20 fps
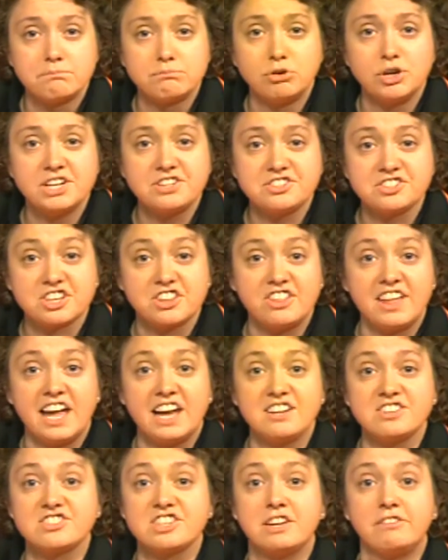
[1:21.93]
brisk
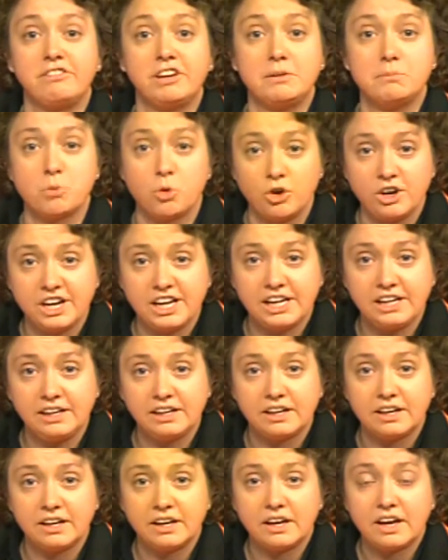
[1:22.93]
Thanksgiving morning
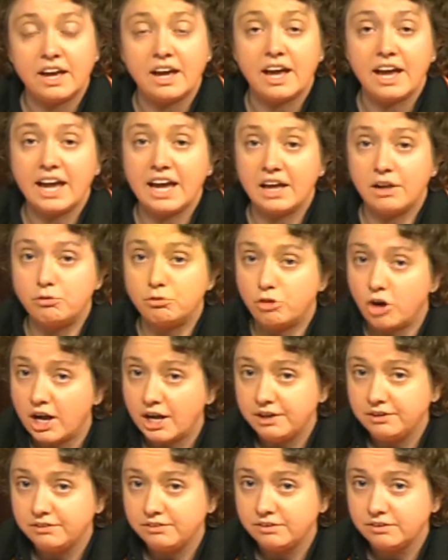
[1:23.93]
and run,